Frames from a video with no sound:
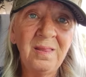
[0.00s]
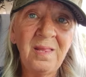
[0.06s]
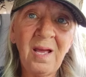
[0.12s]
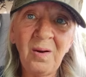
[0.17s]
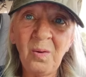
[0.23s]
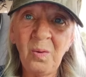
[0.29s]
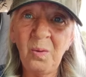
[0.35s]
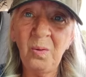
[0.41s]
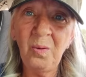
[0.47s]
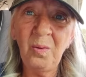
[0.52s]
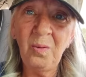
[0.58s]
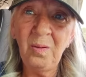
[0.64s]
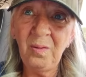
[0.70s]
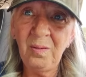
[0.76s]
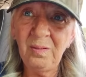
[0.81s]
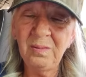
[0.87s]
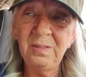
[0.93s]
that
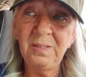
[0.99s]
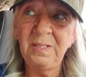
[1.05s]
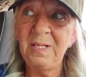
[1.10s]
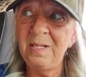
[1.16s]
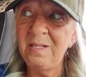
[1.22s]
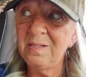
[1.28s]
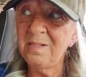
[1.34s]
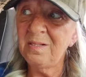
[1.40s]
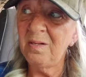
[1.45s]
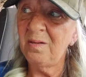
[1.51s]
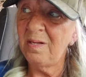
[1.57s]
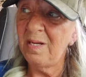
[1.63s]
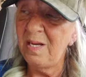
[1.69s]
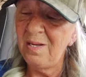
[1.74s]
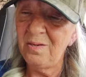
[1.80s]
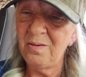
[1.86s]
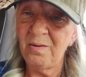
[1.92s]
whole diesel
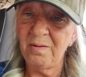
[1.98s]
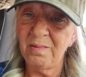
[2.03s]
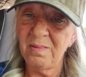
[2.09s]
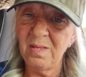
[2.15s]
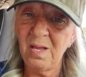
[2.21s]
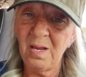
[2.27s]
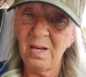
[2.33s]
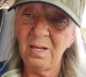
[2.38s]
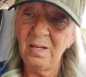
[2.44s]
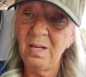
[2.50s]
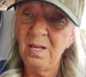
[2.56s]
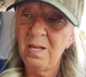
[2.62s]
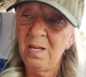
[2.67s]
heater thing.